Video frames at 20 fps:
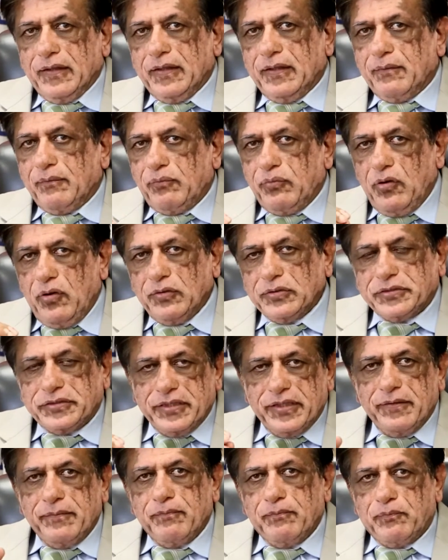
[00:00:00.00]
The
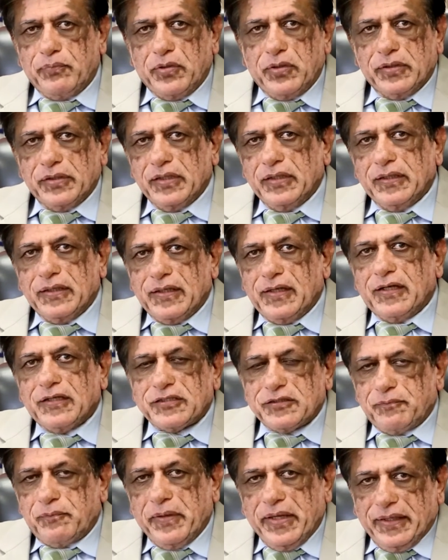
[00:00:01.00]
most important
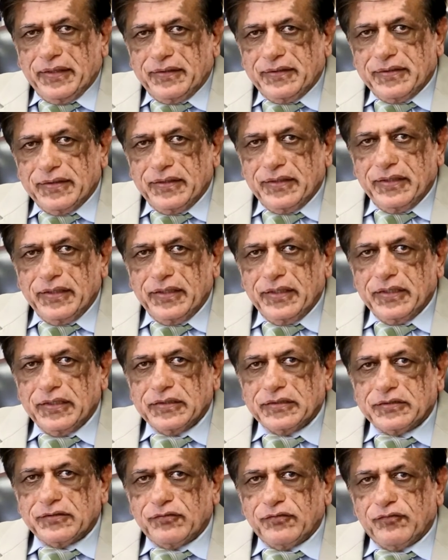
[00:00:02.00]
aspect
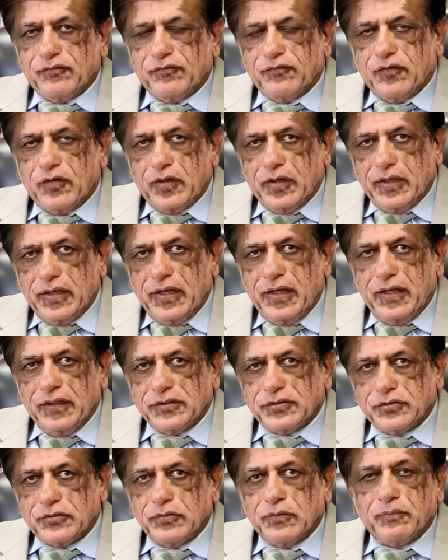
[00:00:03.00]
is for
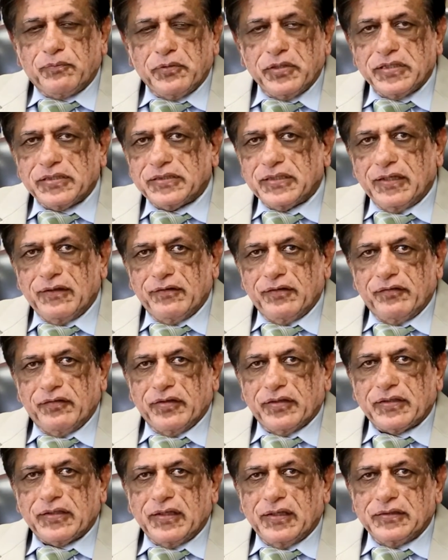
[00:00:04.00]
us to preserve
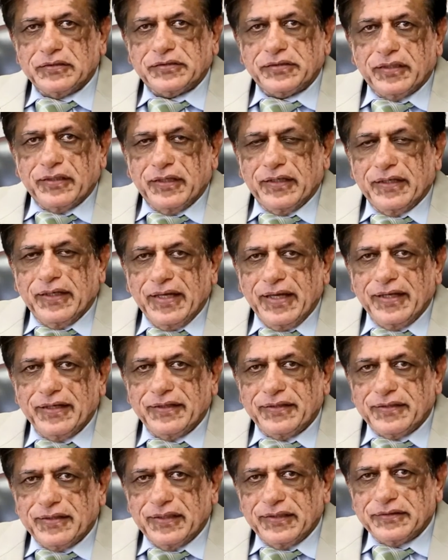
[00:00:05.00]
our culture and
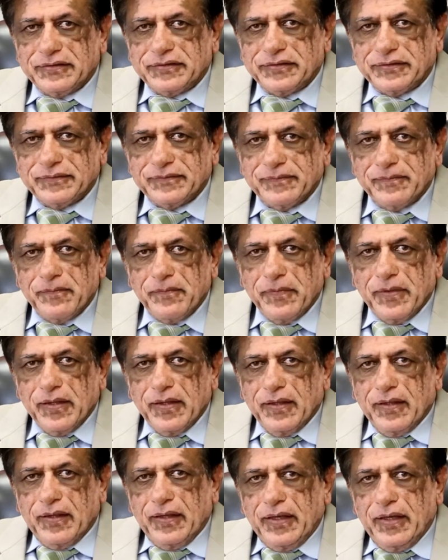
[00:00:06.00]
heritage.
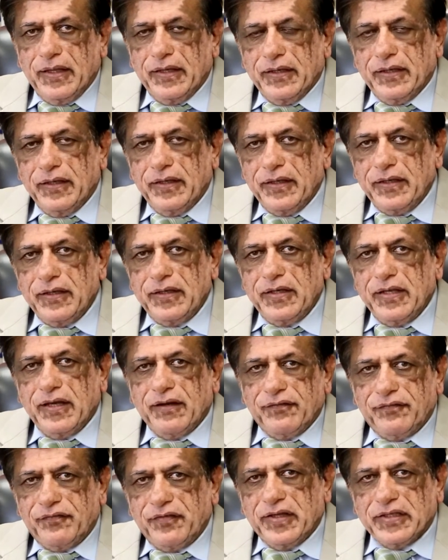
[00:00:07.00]
An
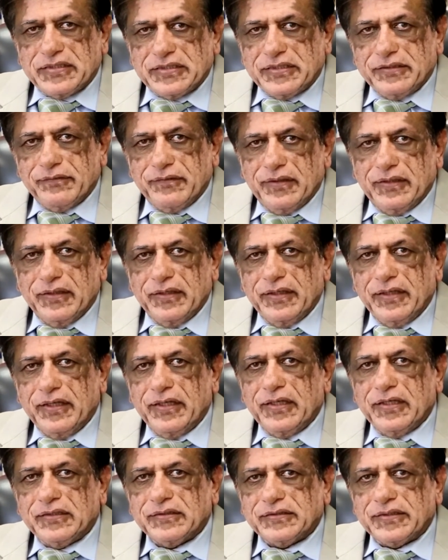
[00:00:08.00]
India Festival
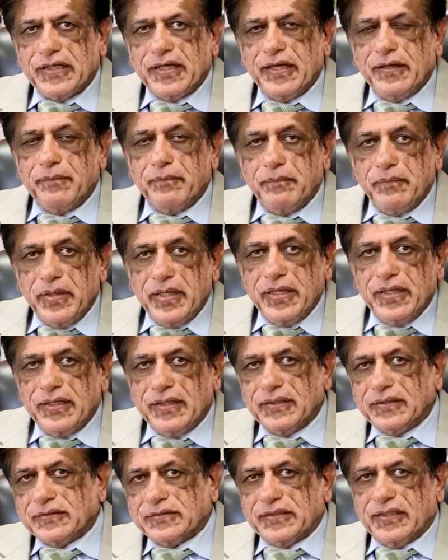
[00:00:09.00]
is a
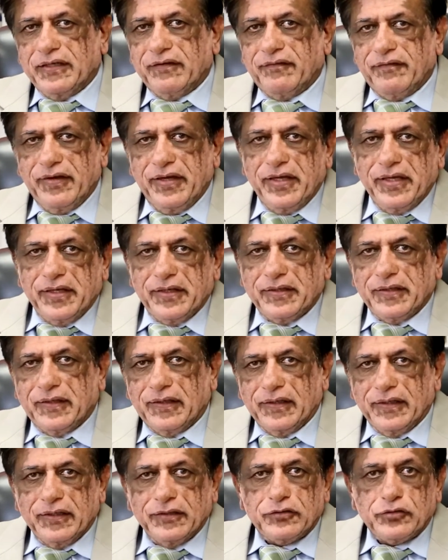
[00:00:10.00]
means, a
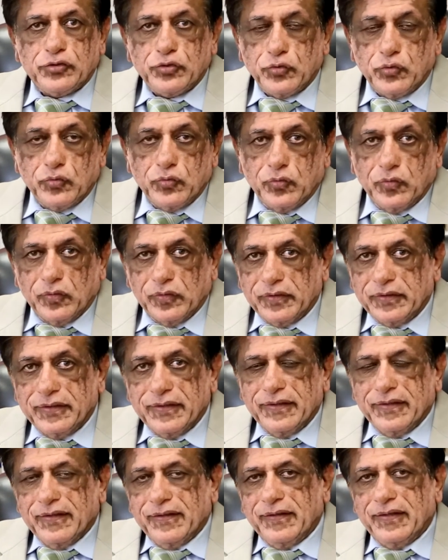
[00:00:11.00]
vehicle, a tool
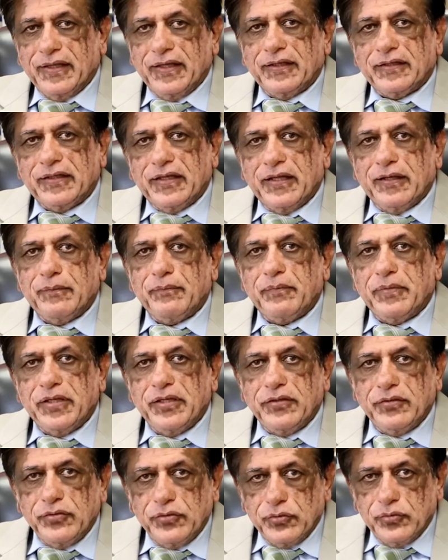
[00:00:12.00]
that can be
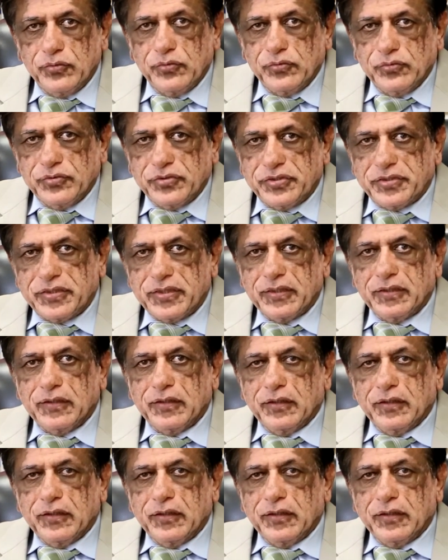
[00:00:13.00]
used